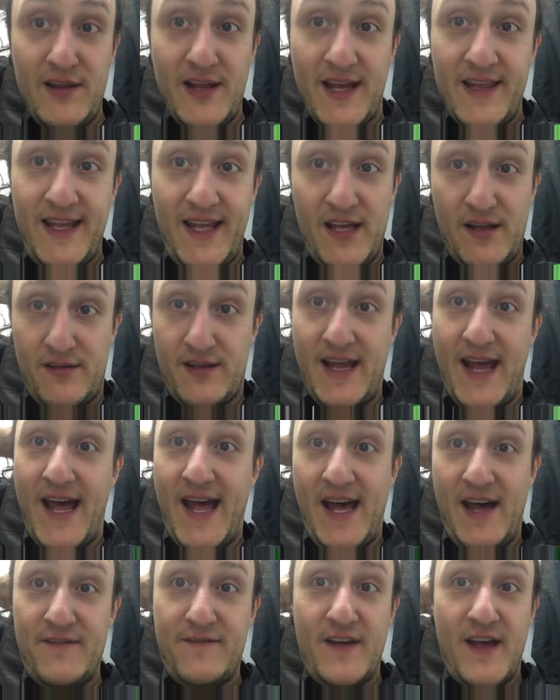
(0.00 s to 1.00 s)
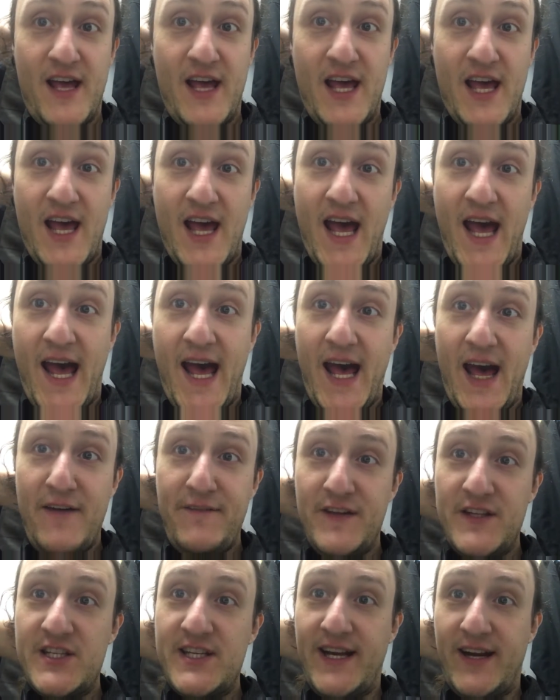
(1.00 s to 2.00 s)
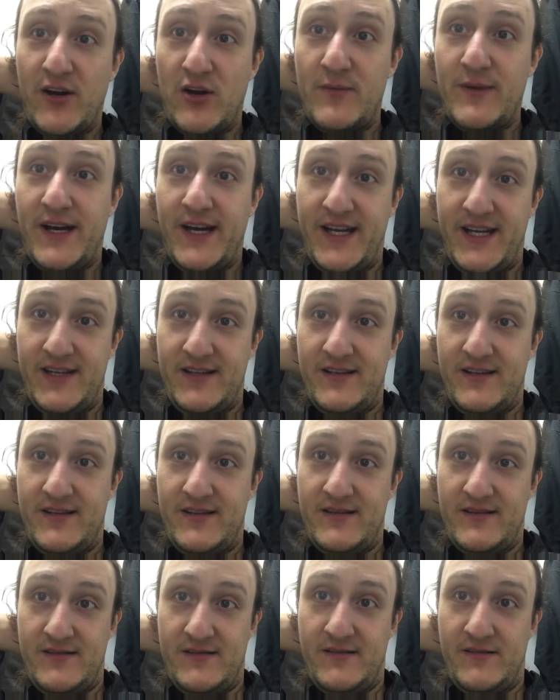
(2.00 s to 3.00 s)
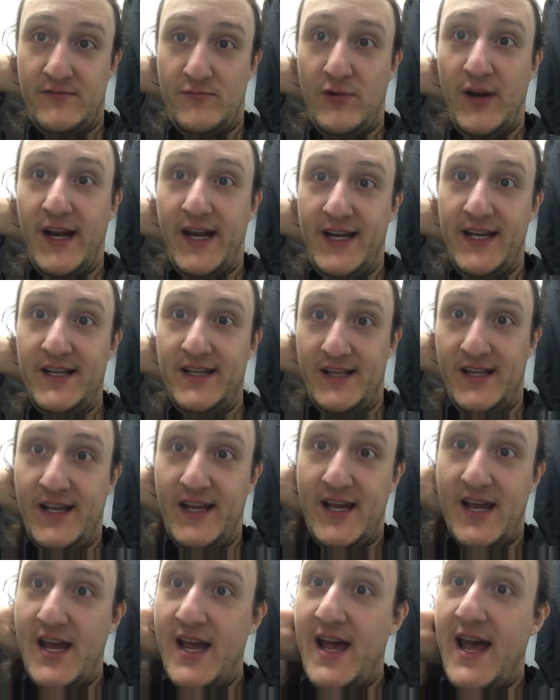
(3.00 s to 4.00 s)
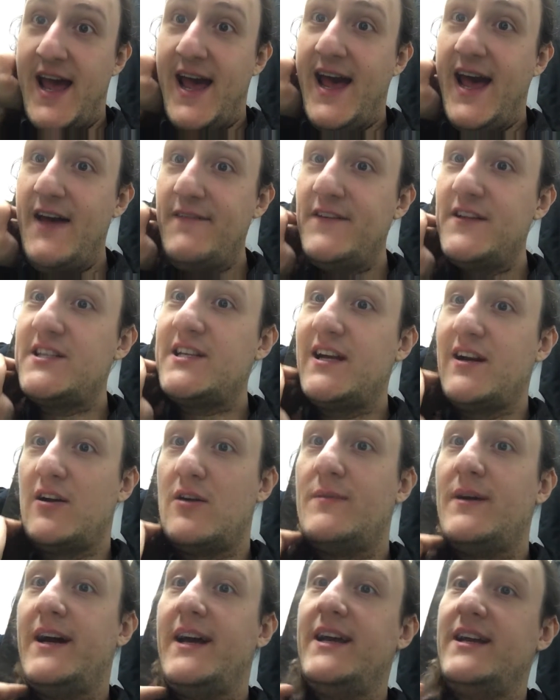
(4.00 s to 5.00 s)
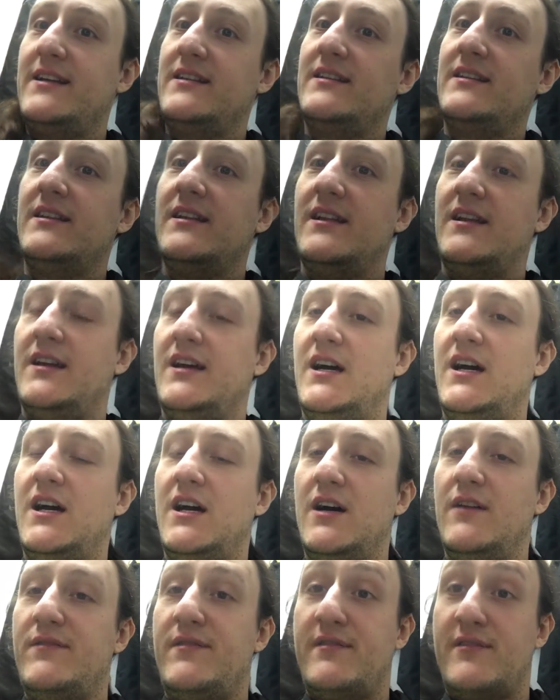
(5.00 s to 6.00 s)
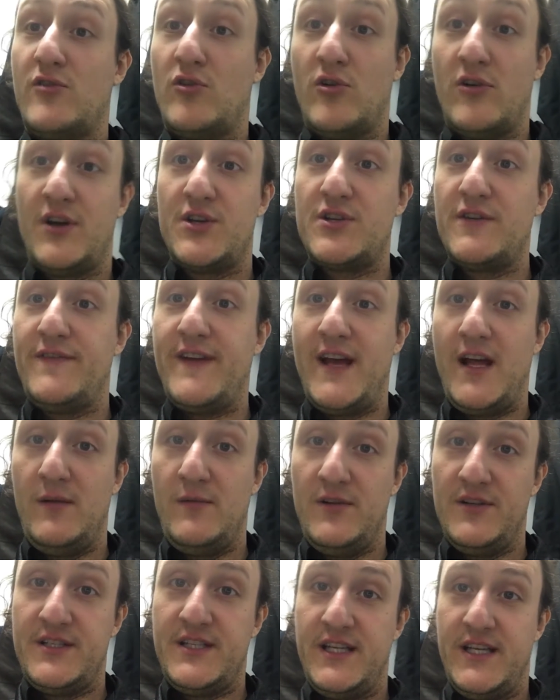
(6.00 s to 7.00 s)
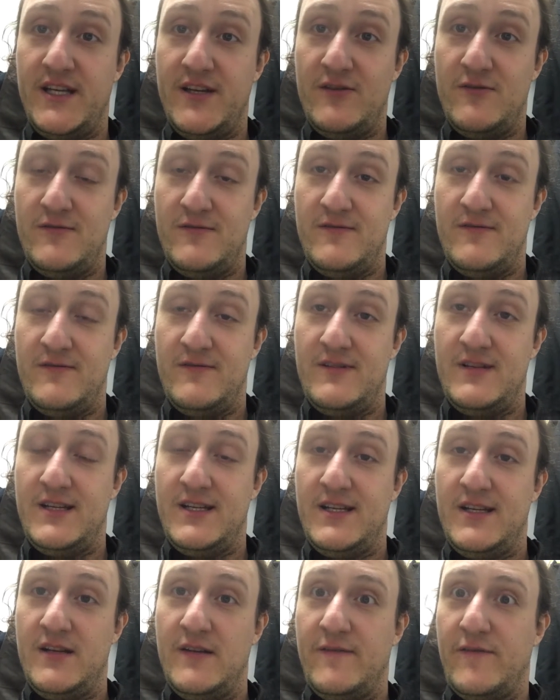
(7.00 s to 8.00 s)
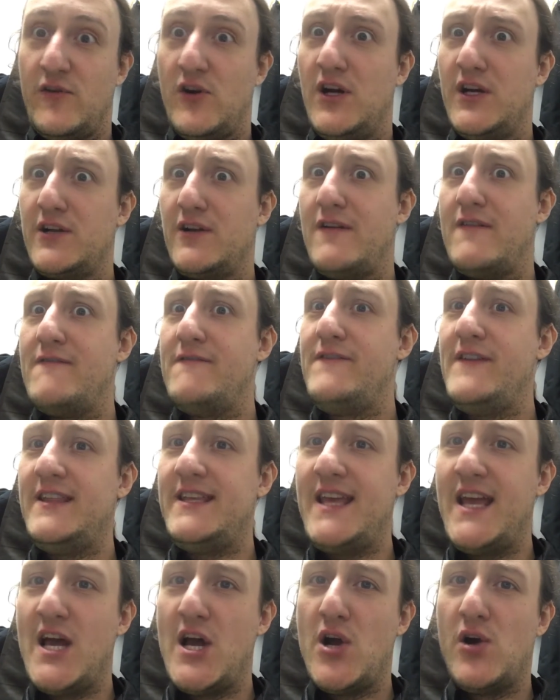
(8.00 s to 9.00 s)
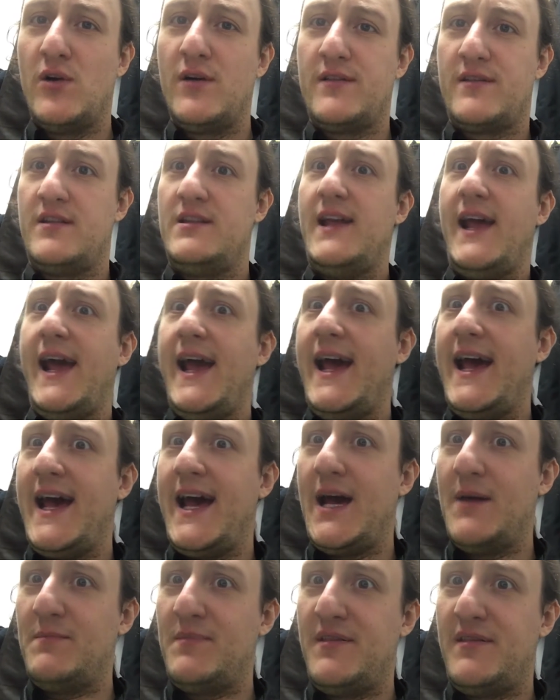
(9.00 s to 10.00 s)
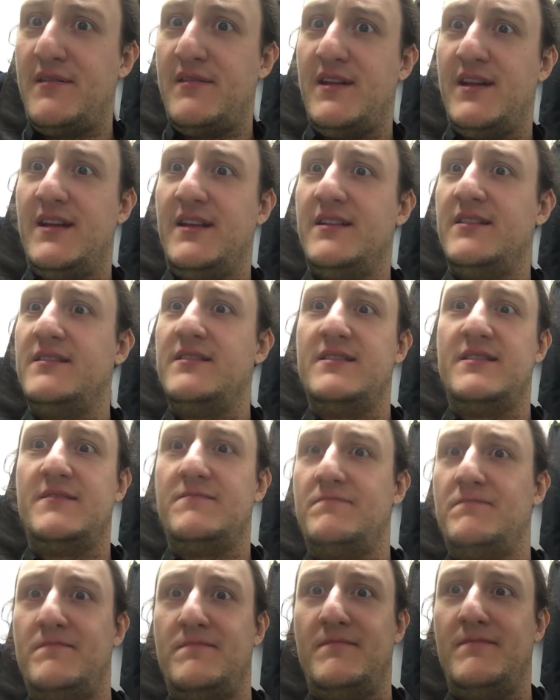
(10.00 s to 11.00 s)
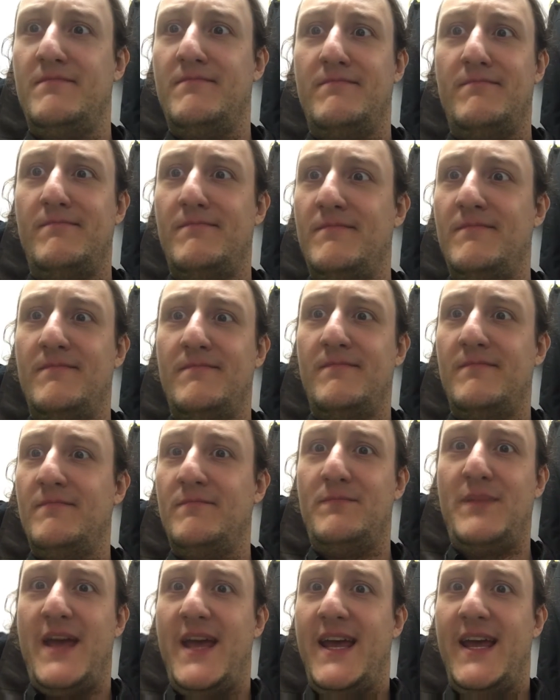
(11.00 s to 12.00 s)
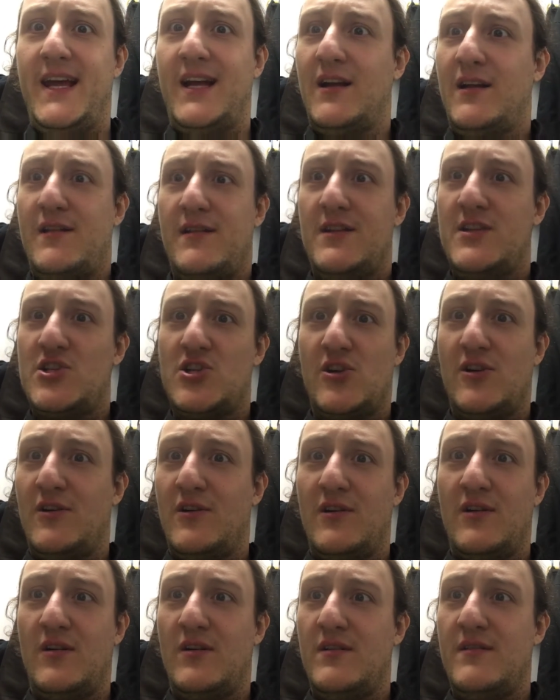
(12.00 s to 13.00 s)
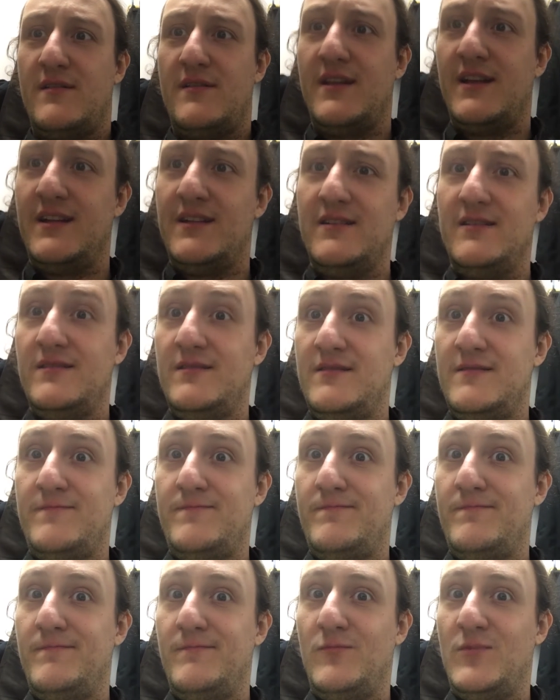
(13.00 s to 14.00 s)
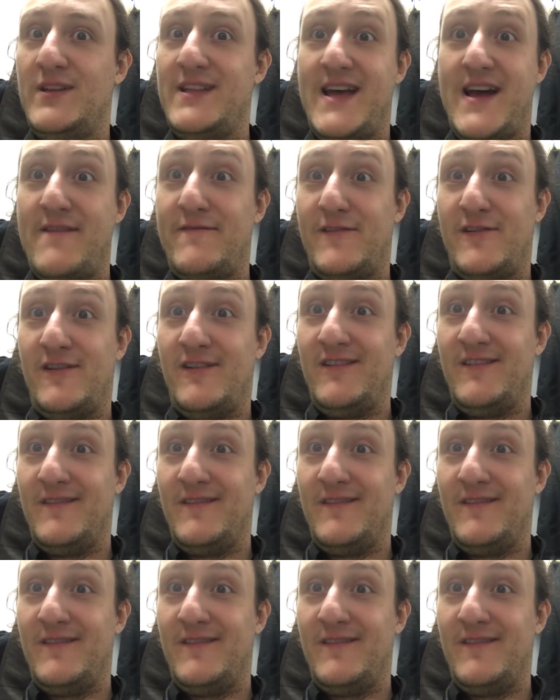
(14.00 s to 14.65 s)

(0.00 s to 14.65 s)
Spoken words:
is to have half a terabyte, right? Half a terabyte of storage available to you for all your videos and apps and pictures and whatever.